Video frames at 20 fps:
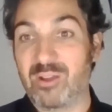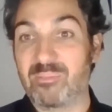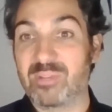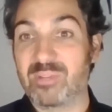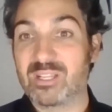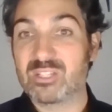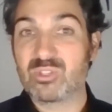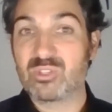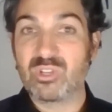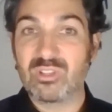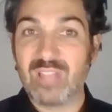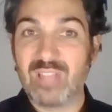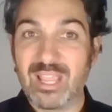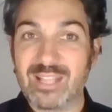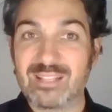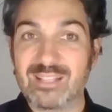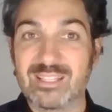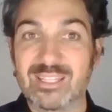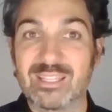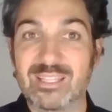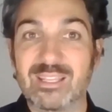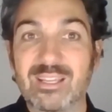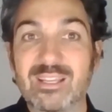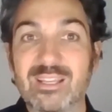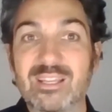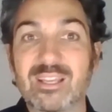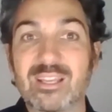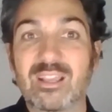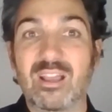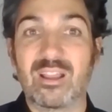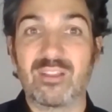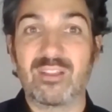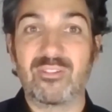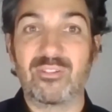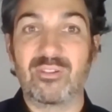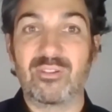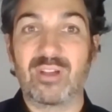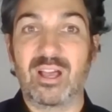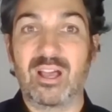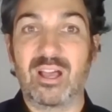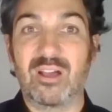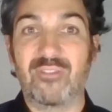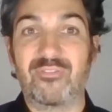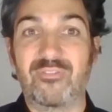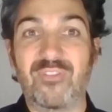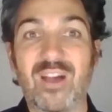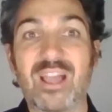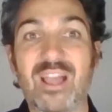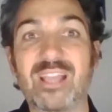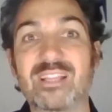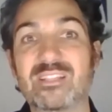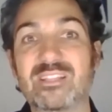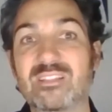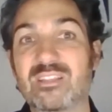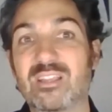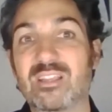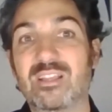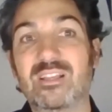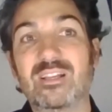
because you're likely gonna uh, find